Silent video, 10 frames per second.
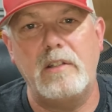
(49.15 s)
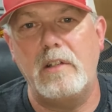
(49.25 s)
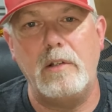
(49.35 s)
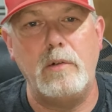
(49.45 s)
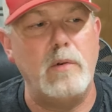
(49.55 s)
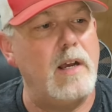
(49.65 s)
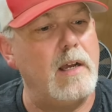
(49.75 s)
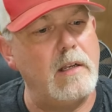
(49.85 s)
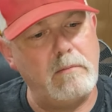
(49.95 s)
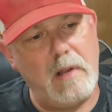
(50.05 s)
to
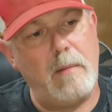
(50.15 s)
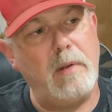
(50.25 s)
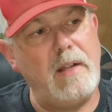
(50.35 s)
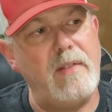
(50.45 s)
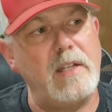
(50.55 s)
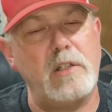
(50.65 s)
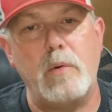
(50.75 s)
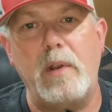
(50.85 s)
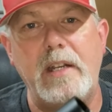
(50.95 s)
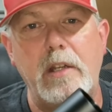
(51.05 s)
uh, I believe that's
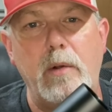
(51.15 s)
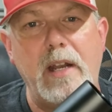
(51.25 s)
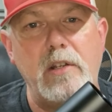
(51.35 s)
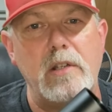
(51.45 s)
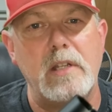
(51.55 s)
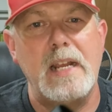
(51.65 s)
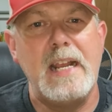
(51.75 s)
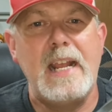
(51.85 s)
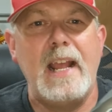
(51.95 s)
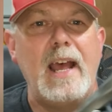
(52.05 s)
22 inches.
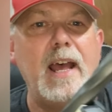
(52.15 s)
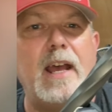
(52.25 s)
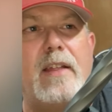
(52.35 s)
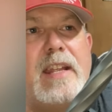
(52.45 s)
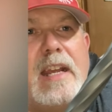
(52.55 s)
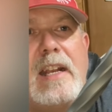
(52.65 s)
Uh, the